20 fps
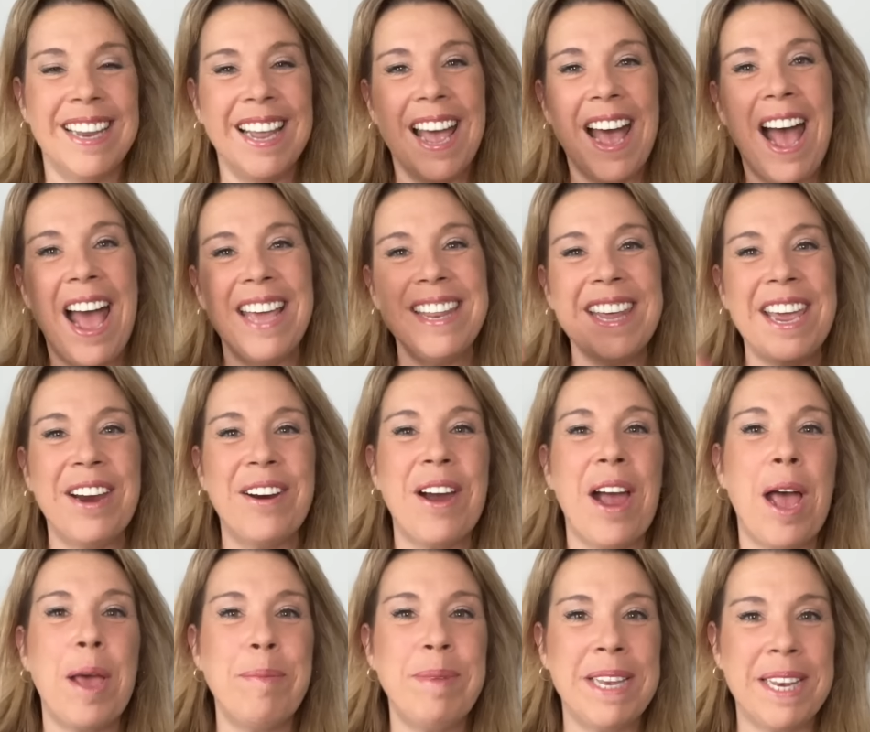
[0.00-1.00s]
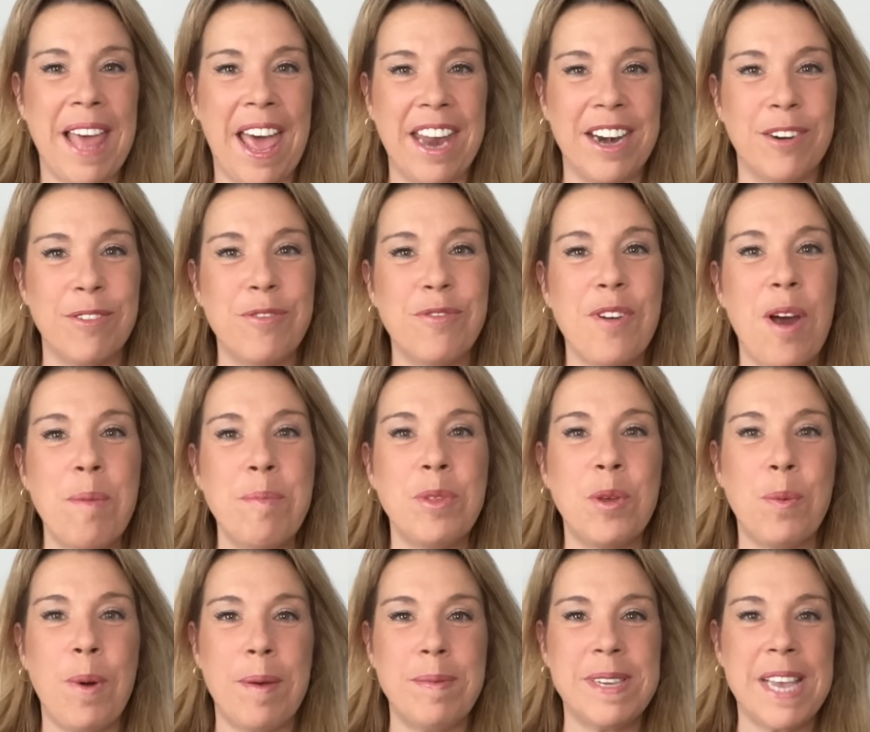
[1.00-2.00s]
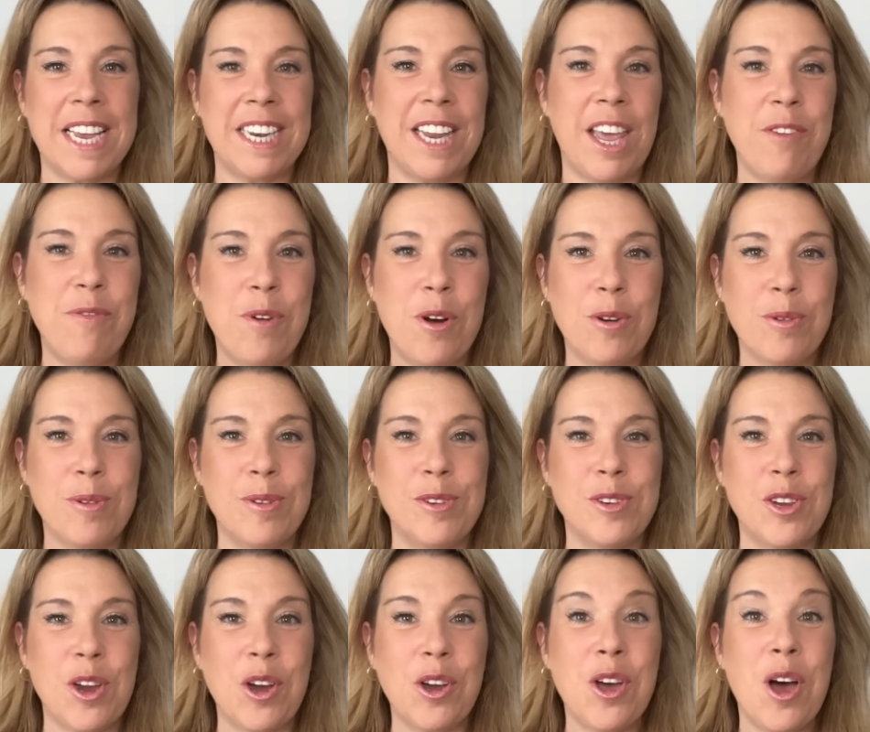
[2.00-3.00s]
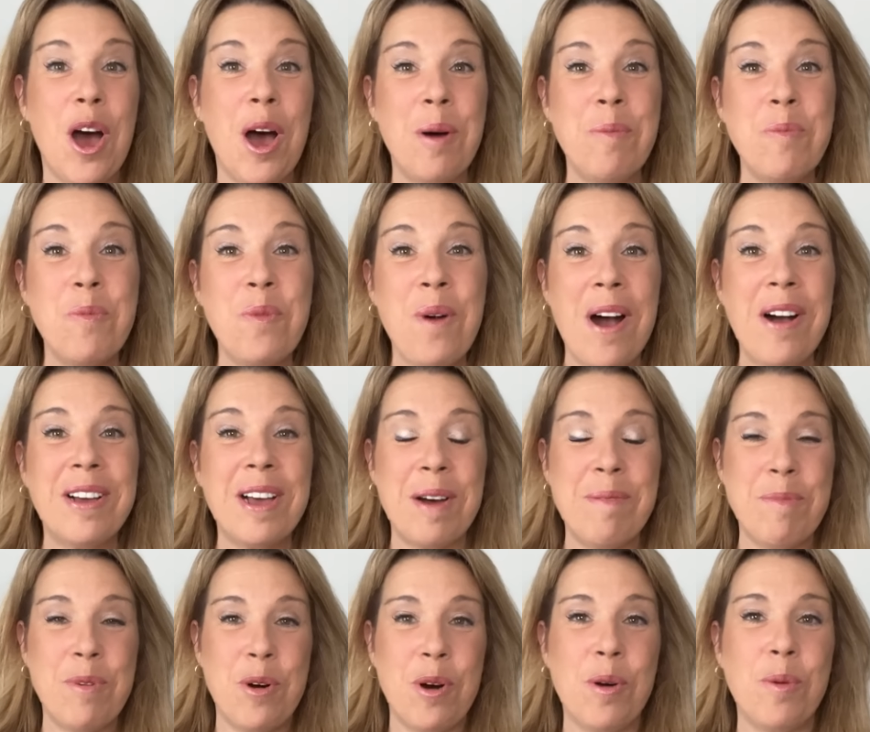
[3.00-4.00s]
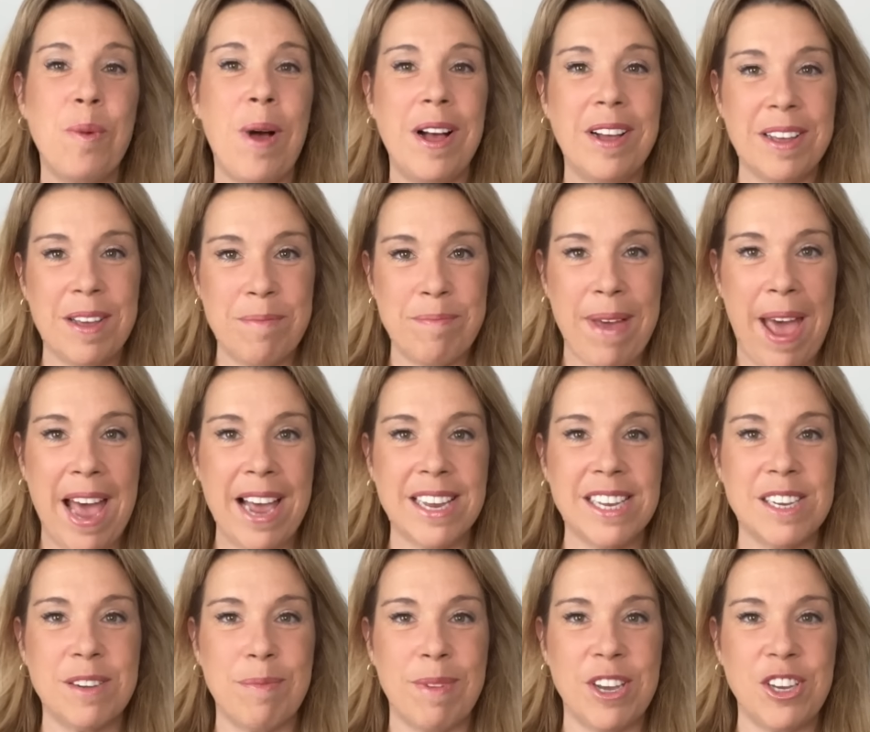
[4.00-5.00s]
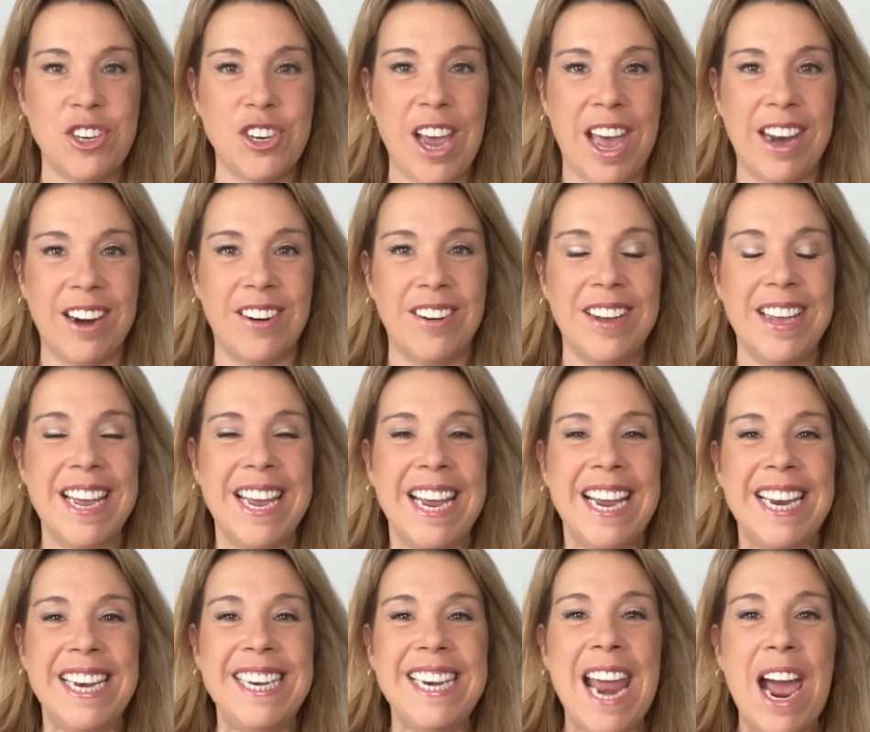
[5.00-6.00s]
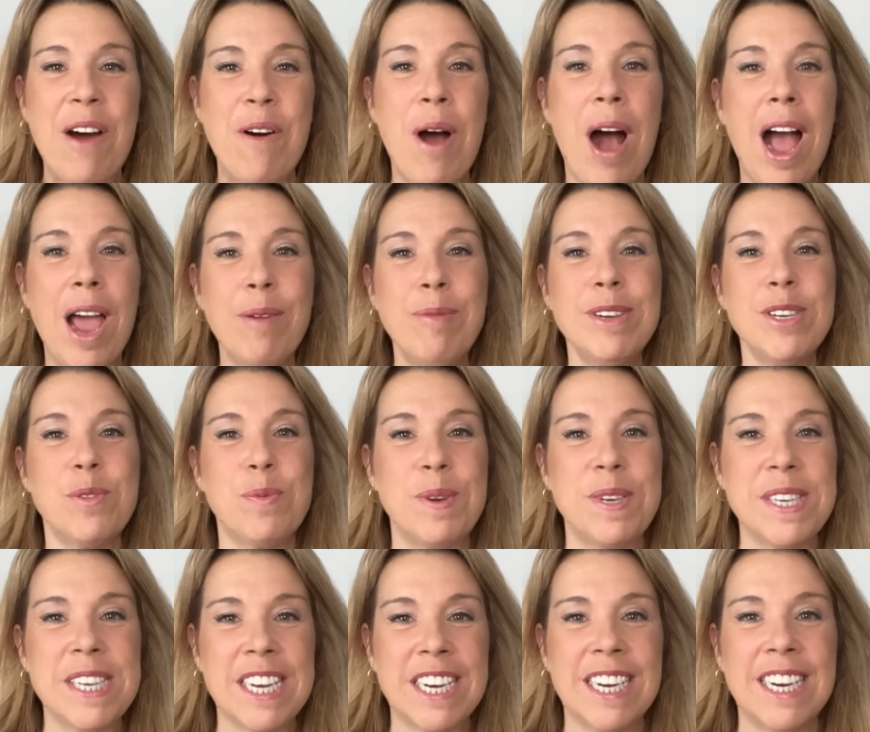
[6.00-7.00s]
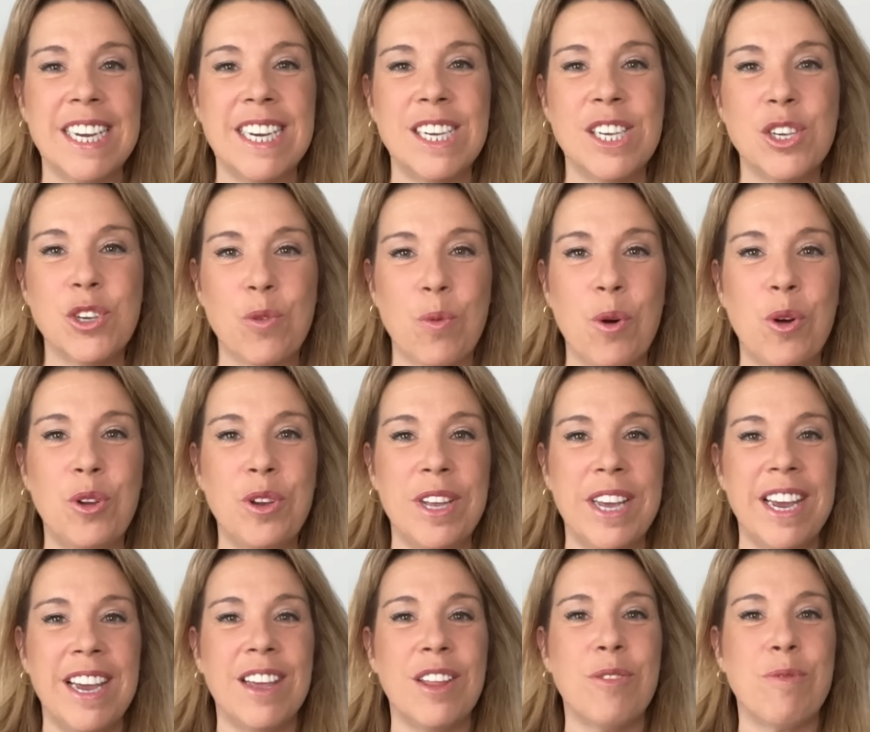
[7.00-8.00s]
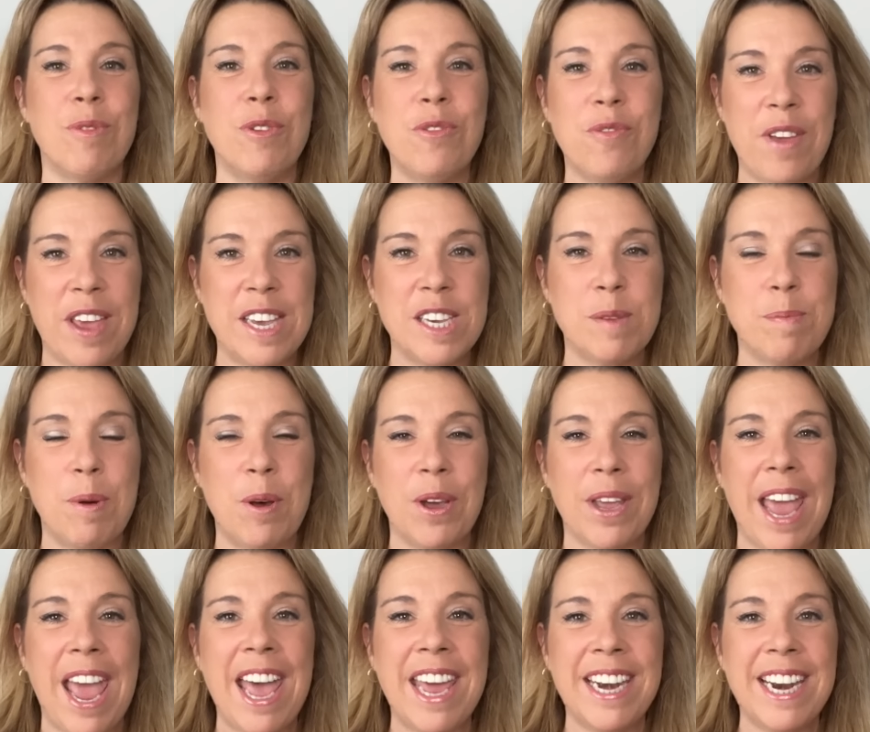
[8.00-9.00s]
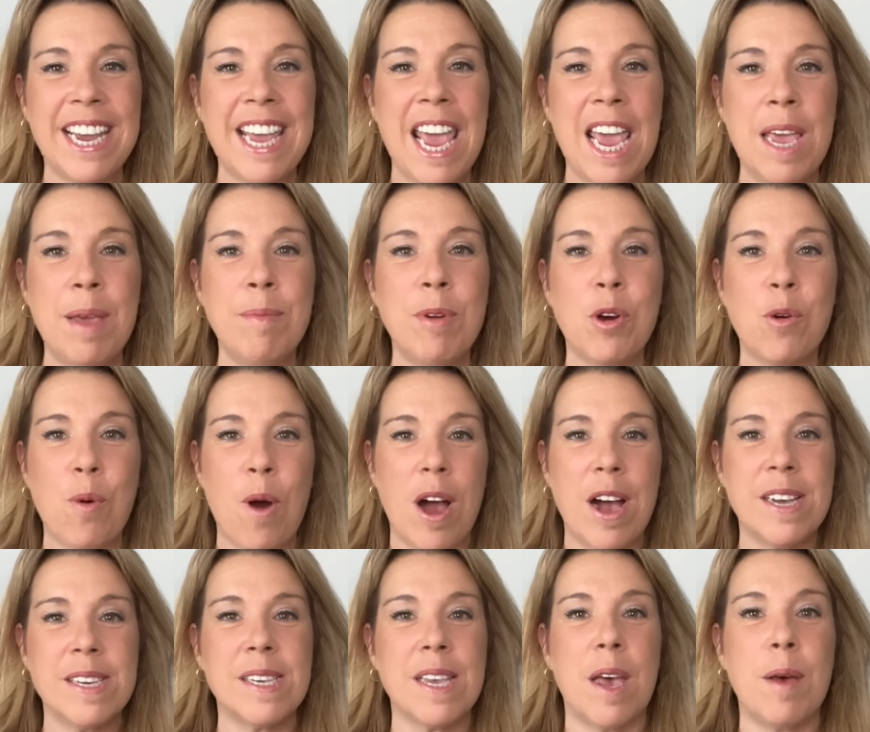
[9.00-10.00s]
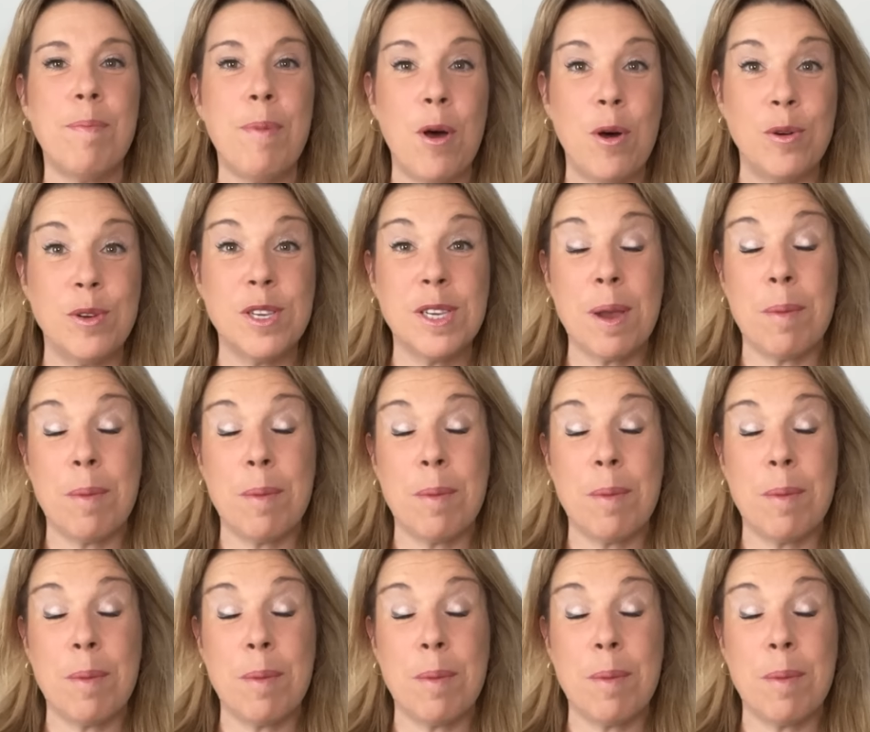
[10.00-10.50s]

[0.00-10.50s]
Hi there, I'm Ilana from the website lifewellcruise.com. Welcome or welcome back to my channel. Now, I was recently scrolling through Facebook and I came across a post